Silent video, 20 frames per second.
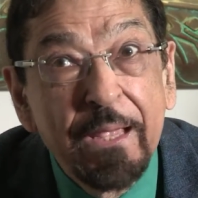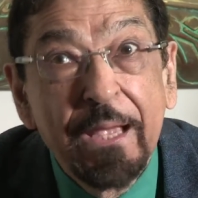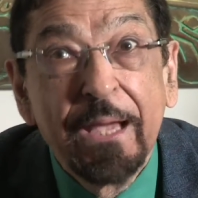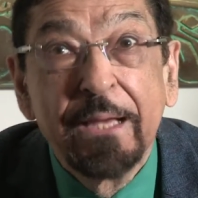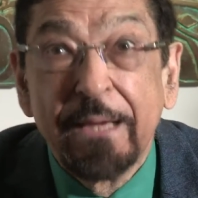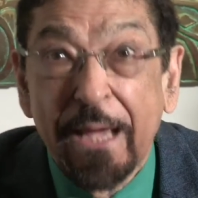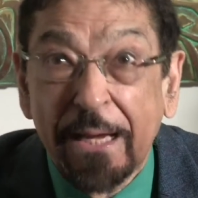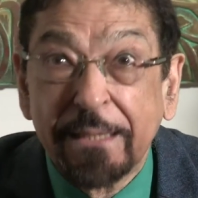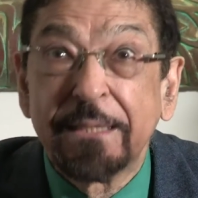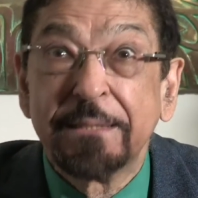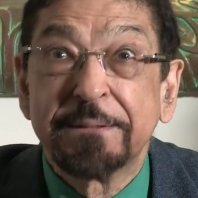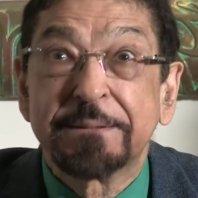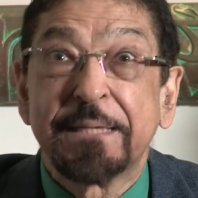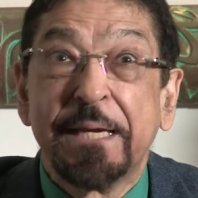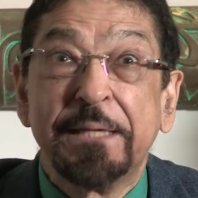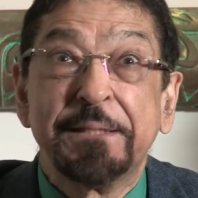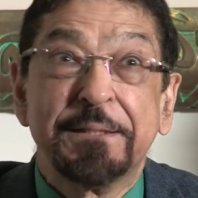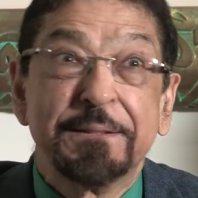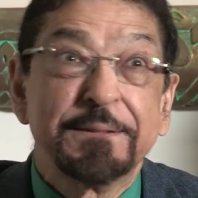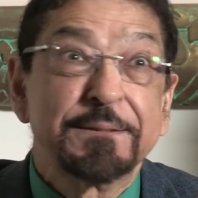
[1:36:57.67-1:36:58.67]
And I can
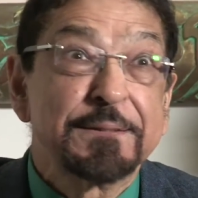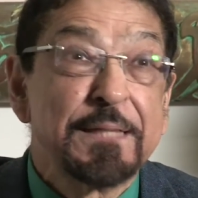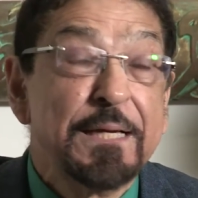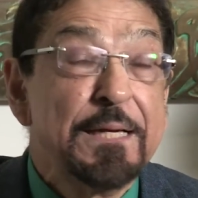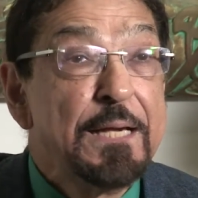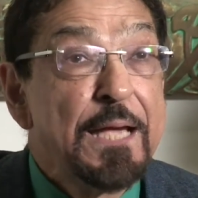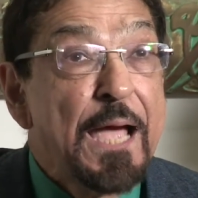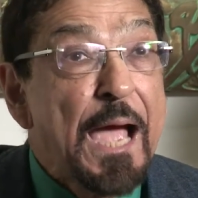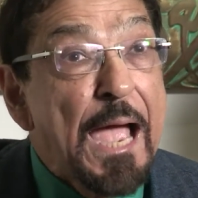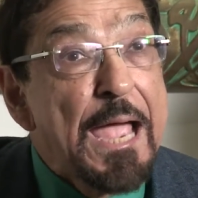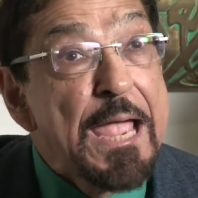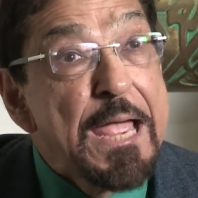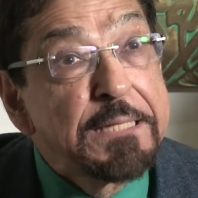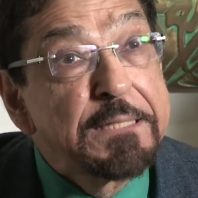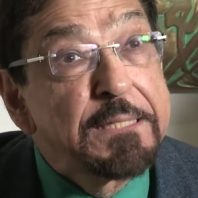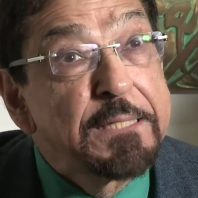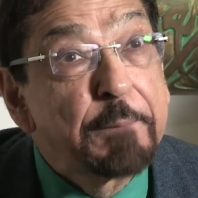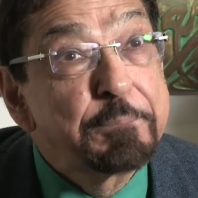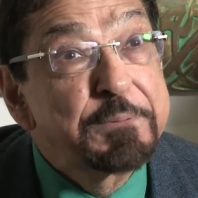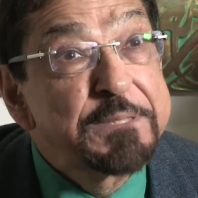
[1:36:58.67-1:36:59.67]
say this, I
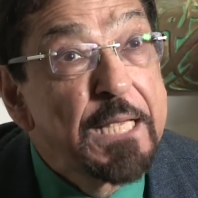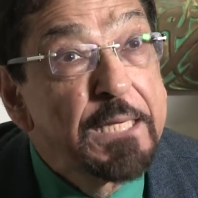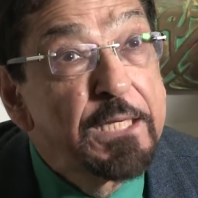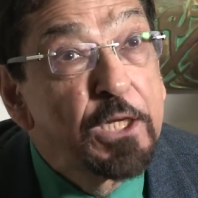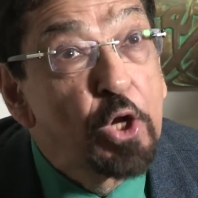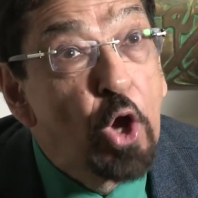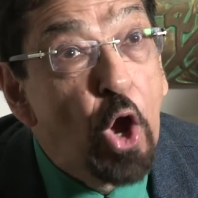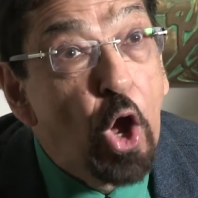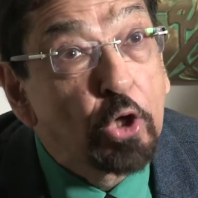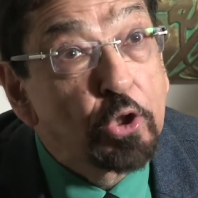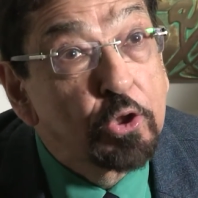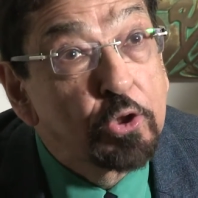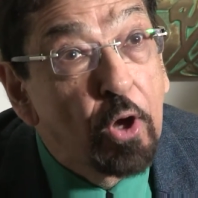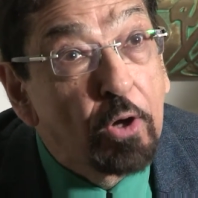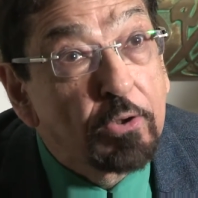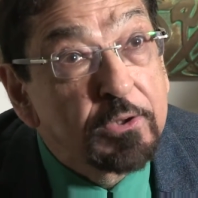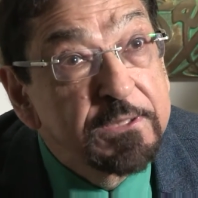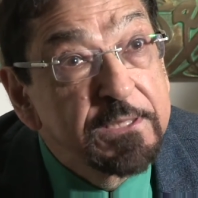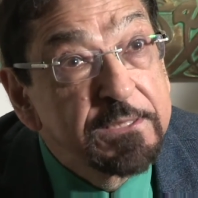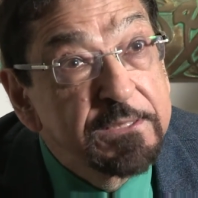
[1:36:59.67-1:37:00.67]
ended up selling hot
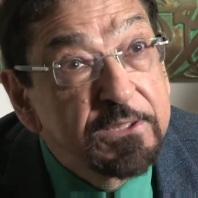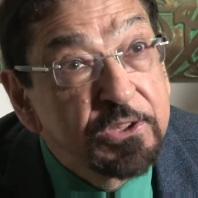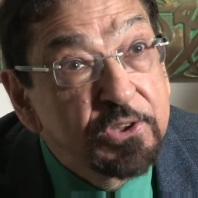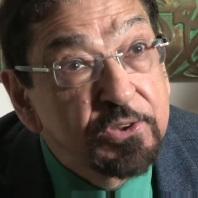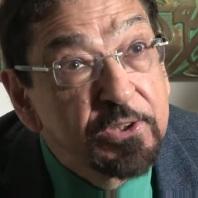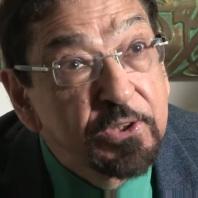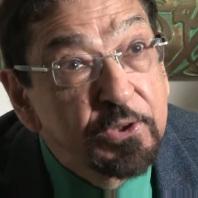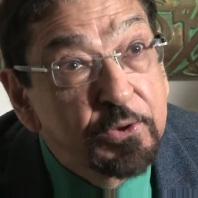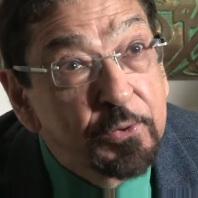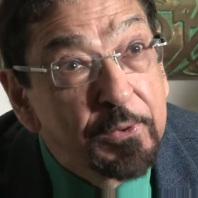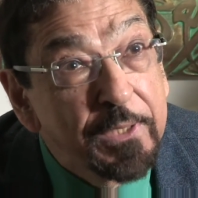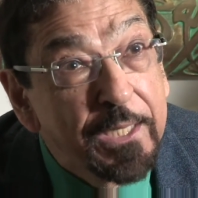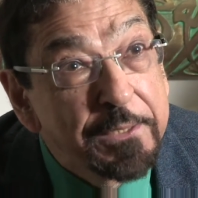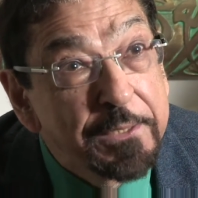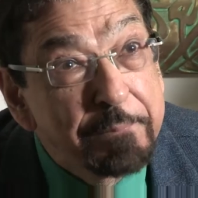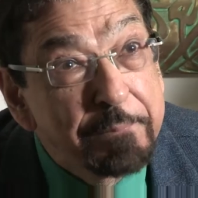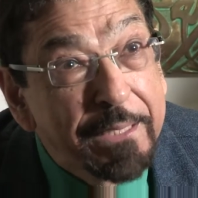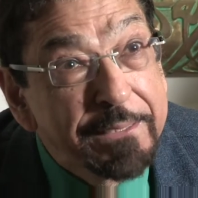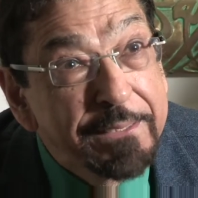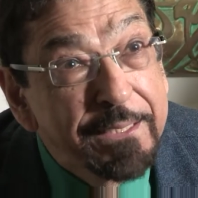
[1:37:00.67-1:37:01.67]
dogs in the street to
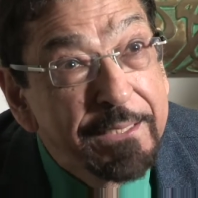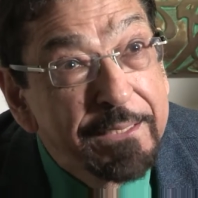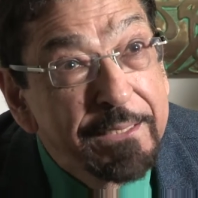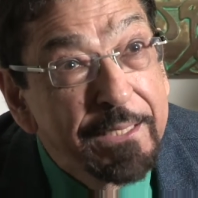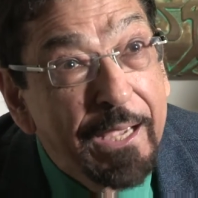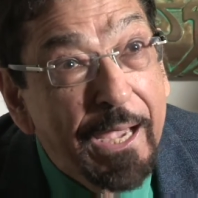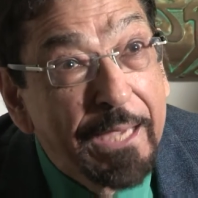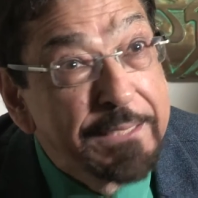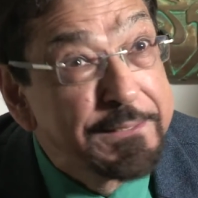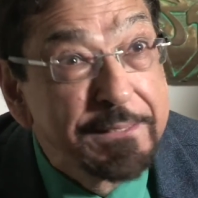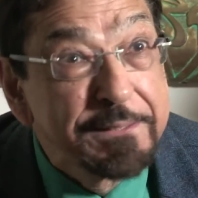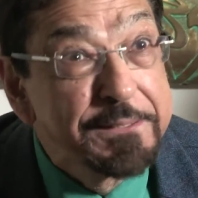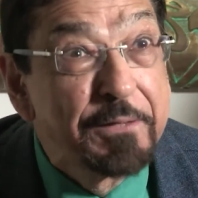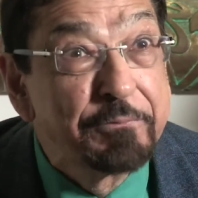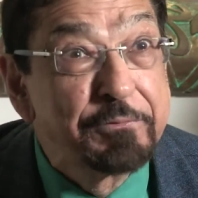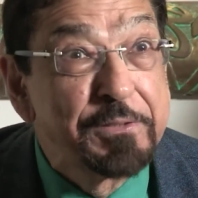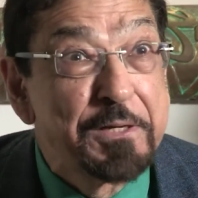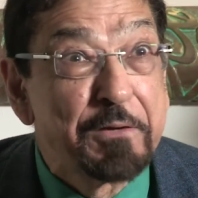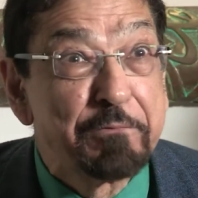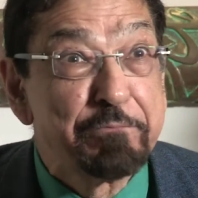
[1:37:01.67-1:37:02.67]
money. I didn't
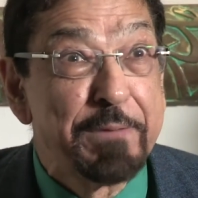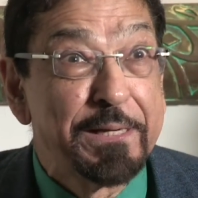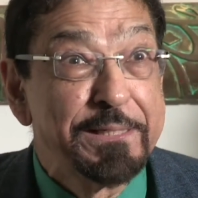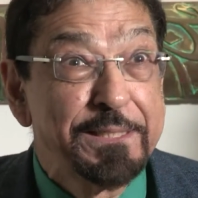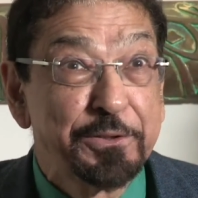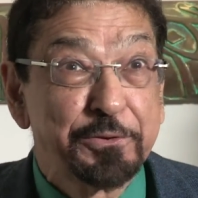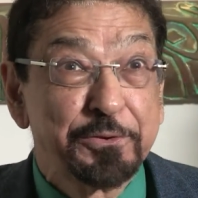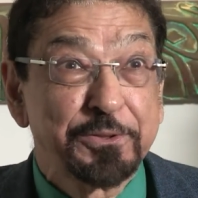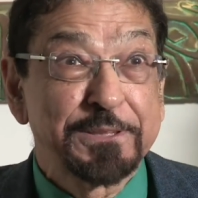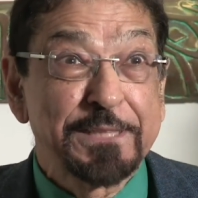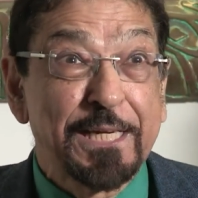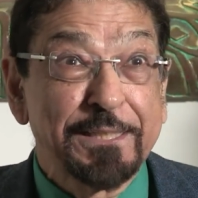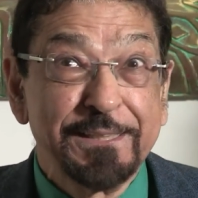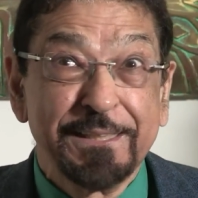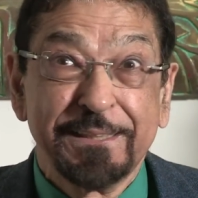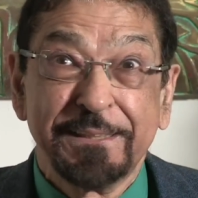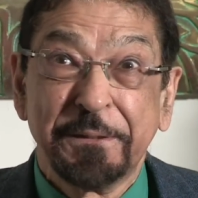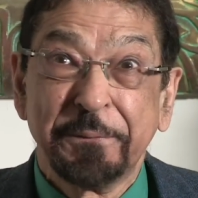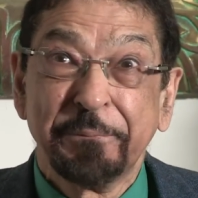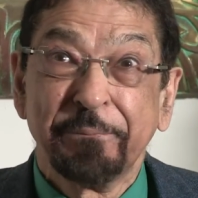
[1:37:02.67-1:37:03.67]
have enough money to study.